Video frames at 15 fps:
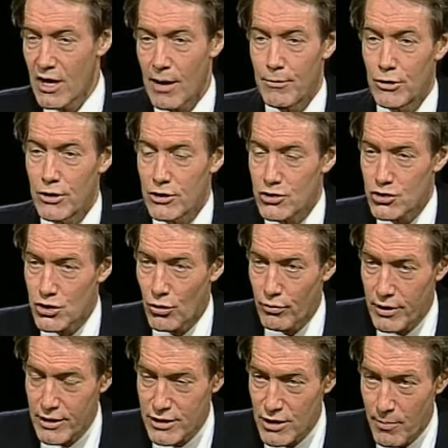I mean, that
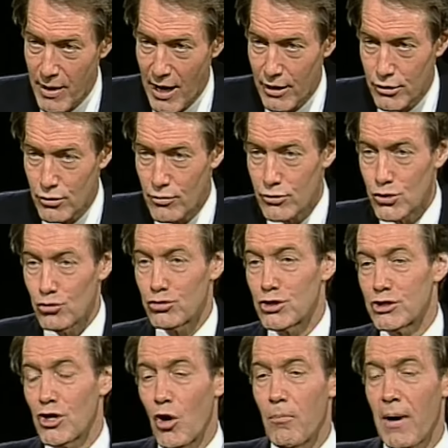story is about you that you'll
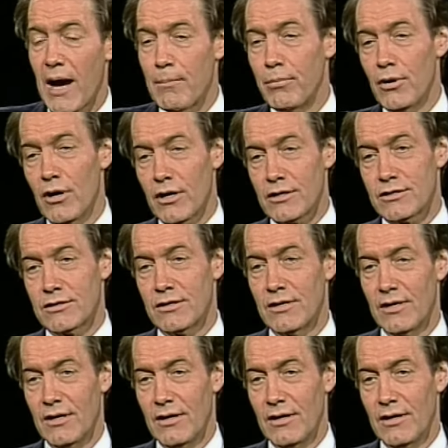just go buy books,